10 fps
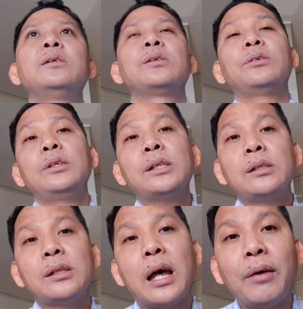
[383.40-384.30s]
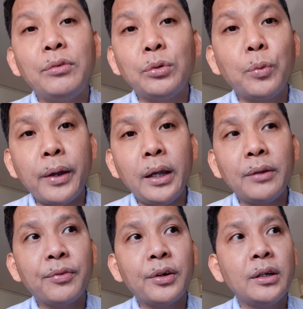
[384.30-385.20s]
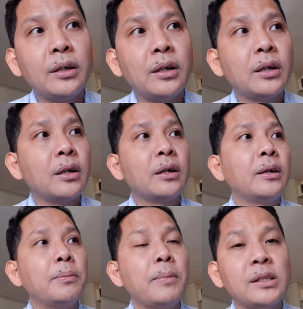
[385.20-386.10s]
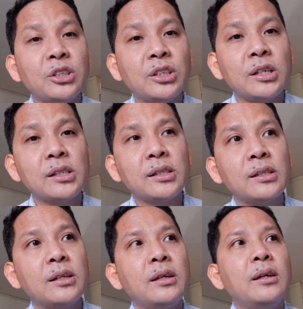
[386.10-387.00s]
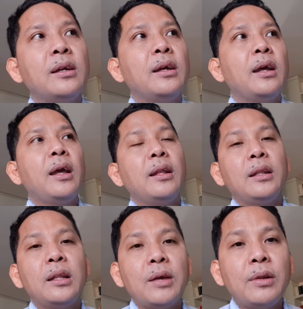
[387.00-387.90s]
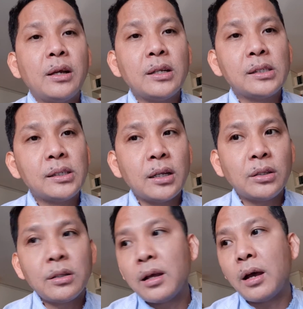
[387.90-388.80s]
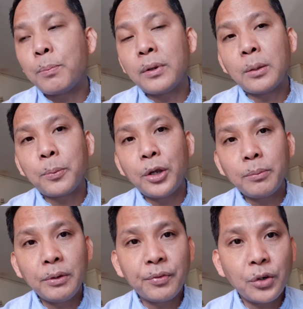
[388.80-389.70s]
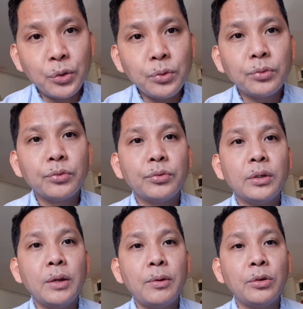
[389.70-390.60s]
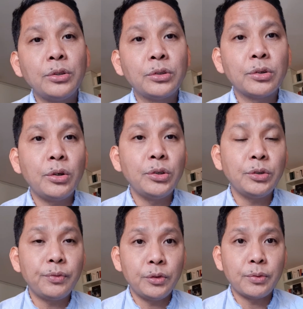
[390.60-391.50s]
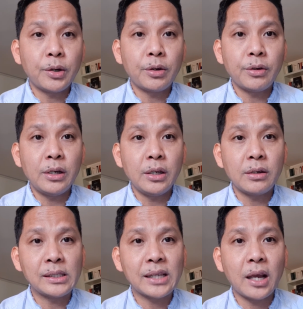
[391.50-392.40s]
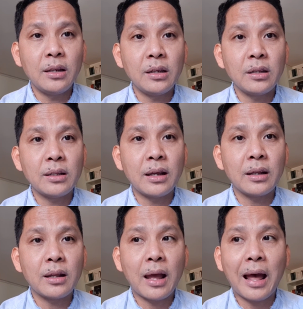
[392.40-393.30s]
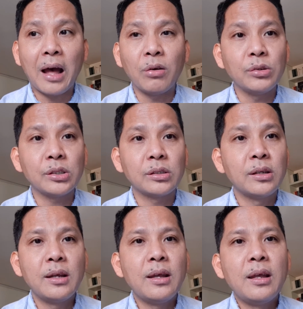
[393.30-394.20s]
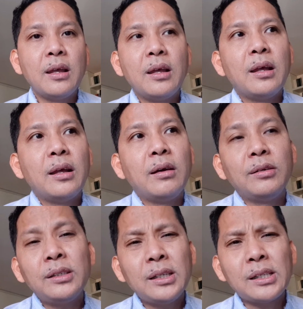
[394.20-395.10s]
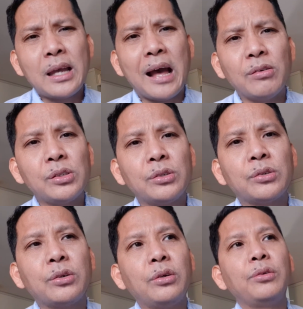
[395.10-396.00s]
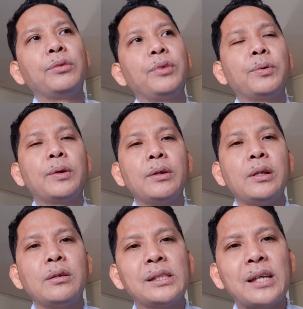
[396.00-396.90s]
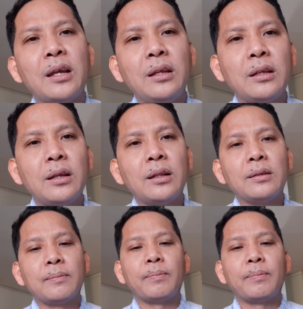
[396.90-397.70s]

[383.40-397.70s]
So you just have to wait for their messages, and they will gonna set up an appointment for you. They will control you if you were really residing in that house. It's just a house control if you were really residing in that.